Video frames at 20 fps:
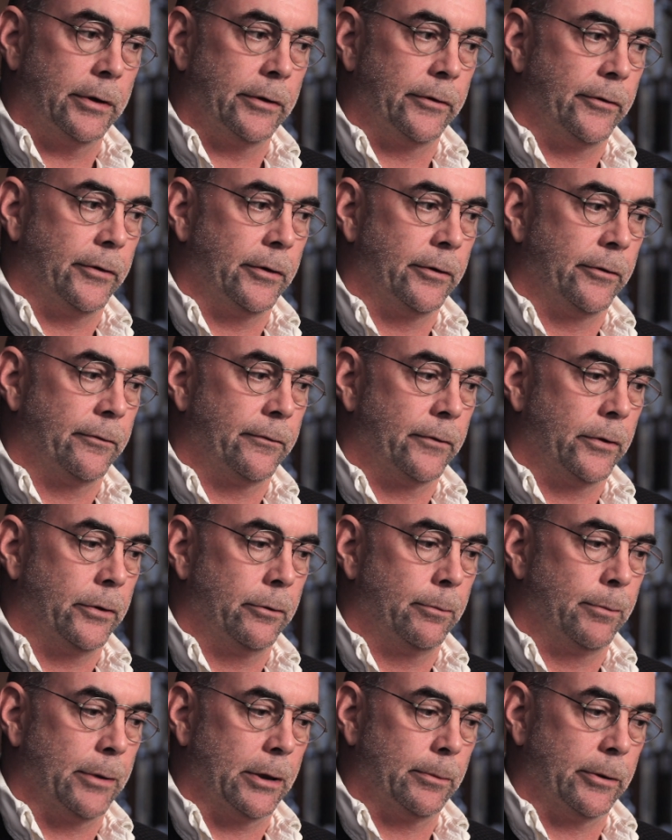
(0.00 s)
It's for
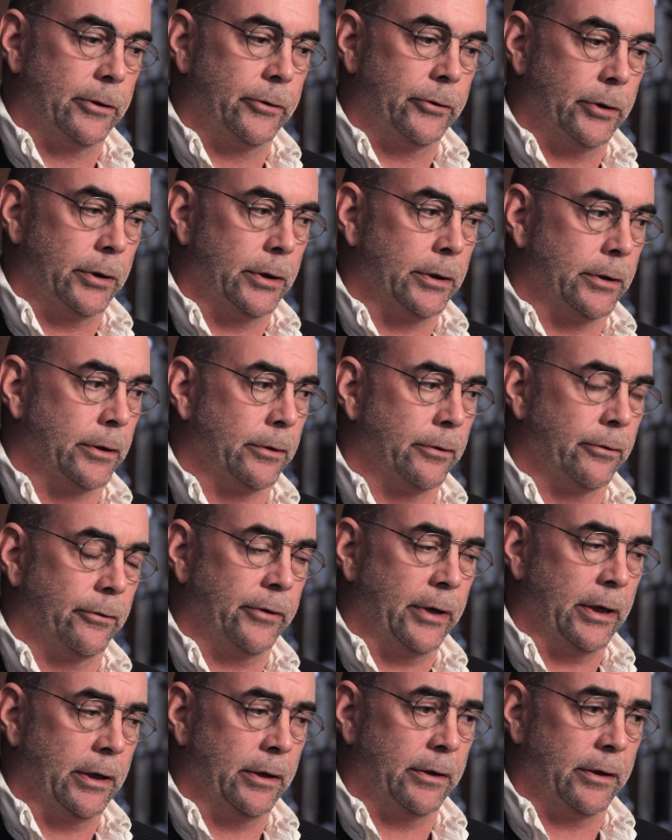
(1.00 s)
you to publish it and
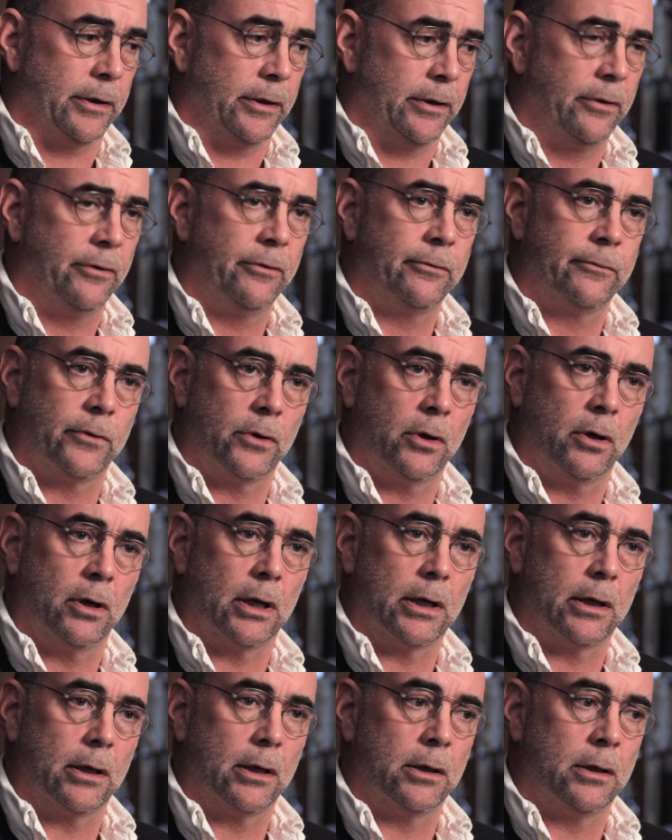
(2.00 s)
understand that it is
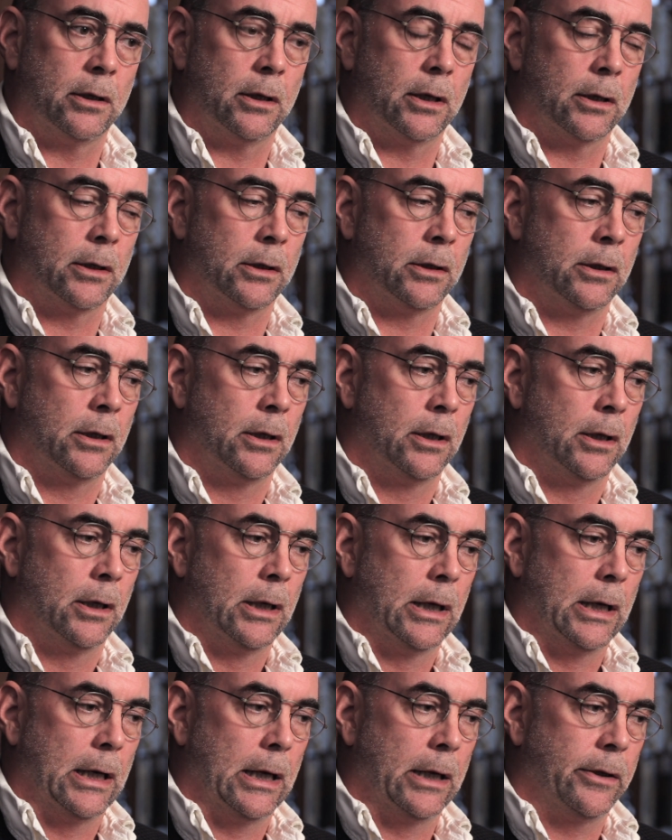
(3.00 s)
flawed, and
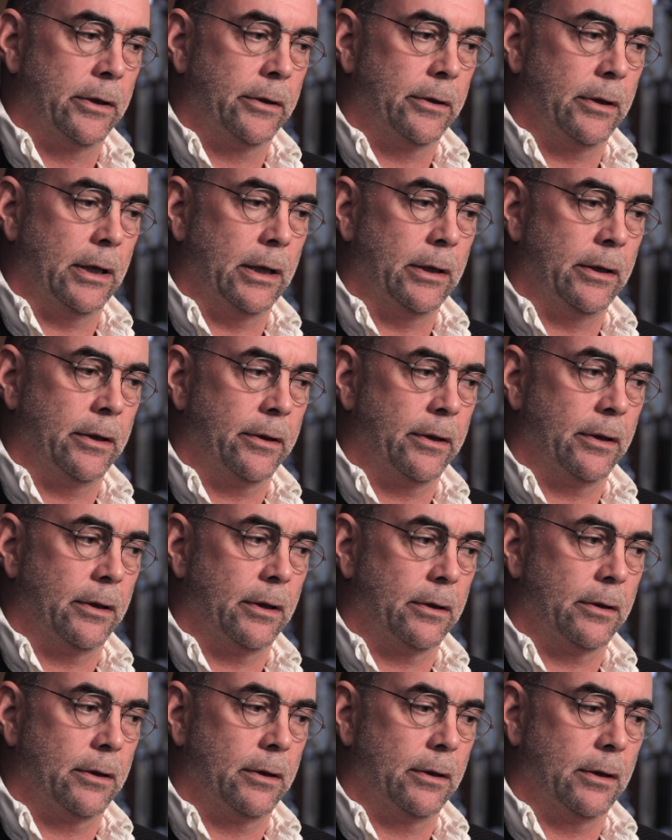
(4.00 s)

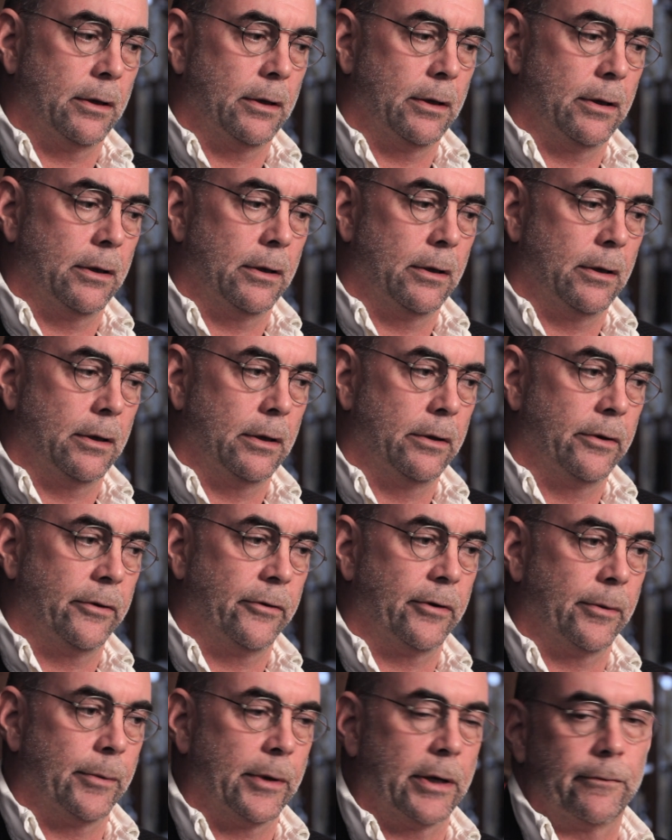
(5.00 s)
it's
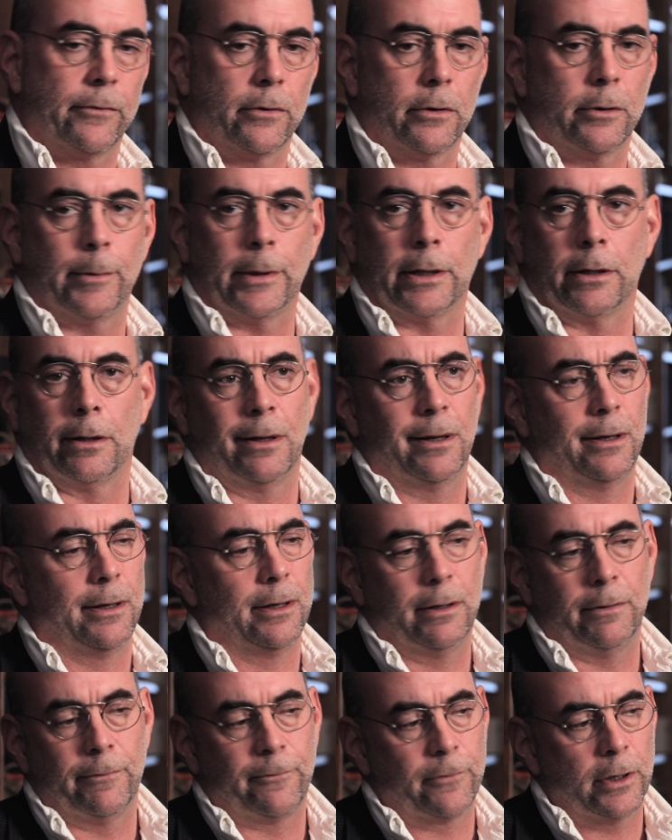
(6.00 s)
something I've thought about a lot
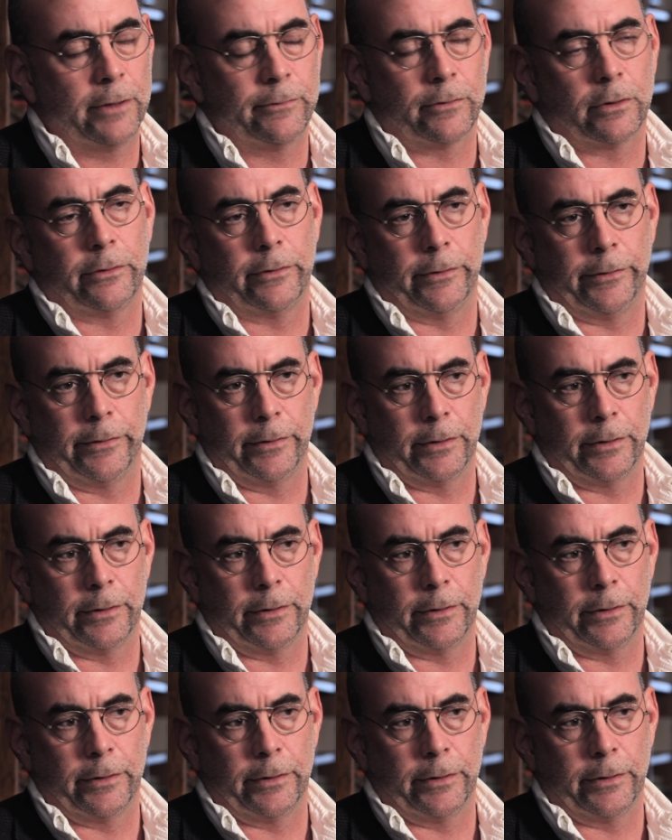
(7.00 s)
forever since